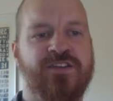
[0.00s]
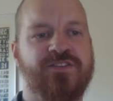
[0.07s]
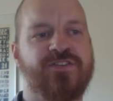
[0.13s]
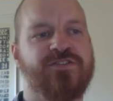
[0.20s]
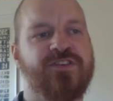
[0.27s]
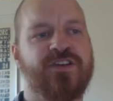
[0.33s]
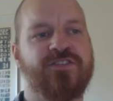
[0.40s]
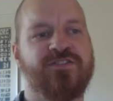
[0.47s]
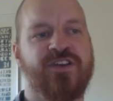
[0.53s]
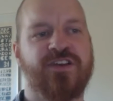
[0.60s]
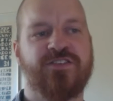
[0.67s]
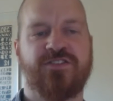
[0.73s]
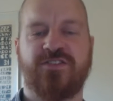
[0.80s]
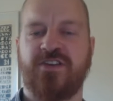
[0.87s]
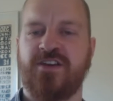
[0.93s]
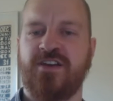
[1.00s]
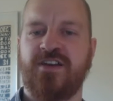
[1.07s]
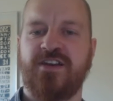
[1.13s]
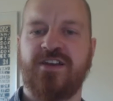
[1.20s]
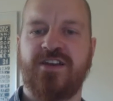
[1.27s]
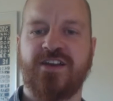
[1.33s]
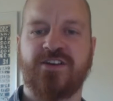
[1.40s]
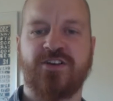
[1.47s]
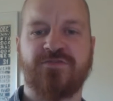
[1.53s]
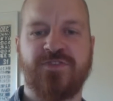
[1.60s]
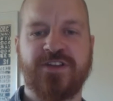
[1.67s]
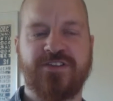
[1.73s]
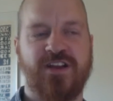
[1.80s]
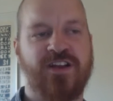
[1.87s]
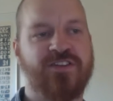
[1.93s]
and is a 6/6. You
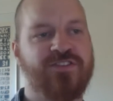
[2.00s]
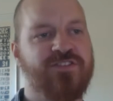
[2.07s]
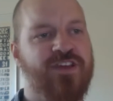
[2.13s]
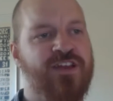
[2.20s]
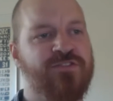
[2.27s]
got Vigilance,